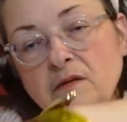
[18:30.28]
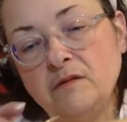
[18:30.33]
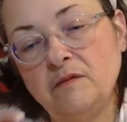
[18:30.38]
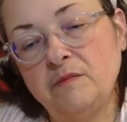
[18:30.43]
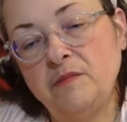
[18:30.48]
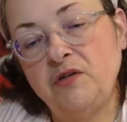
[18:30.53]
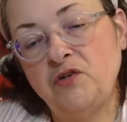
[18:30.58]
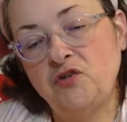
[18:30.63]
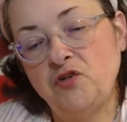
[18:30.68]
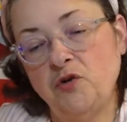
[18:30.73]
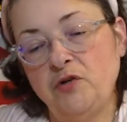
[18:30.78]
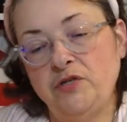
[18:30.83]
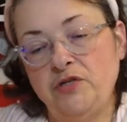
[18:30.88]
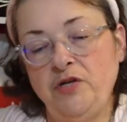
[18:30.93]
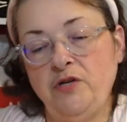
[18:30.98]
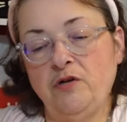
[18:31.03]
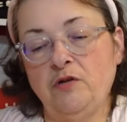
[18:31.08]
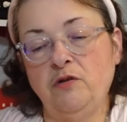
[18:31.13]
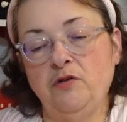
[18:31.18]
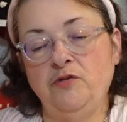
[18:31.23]
Let me show it
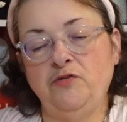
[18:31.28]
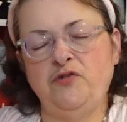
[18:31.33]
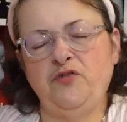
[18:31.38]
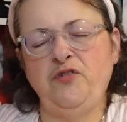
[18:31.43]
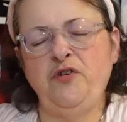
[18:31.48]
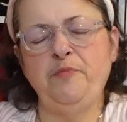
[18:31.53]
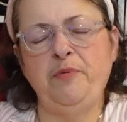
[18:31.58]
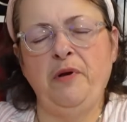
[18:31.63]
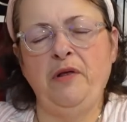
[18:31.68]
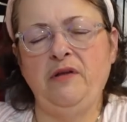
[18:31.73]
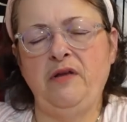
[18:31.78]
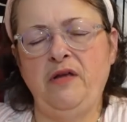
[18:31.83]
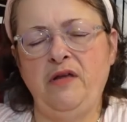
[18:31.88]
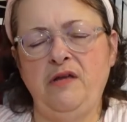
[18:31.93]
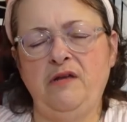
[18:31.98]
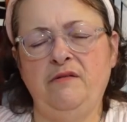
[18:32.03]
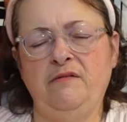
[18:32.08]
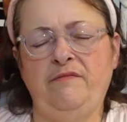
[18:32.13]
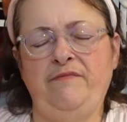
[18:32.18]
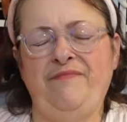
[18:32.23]
to you closer. You probably
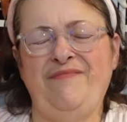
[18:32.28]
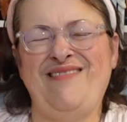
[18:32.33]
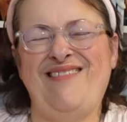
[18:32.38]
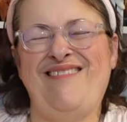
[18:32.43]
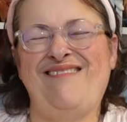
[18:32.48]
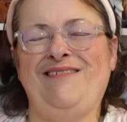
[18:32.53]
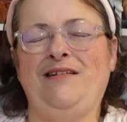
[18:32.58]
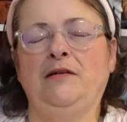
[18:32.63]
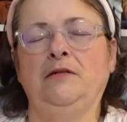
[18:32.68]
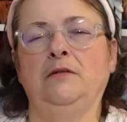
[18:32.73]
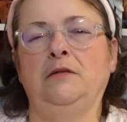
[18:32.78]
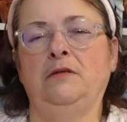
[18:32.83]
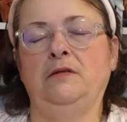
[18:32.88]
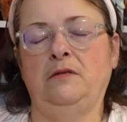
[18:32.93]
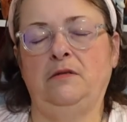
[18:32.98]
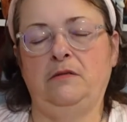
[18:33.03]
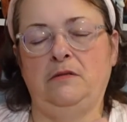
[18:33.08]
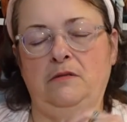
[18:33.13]
can't, uh,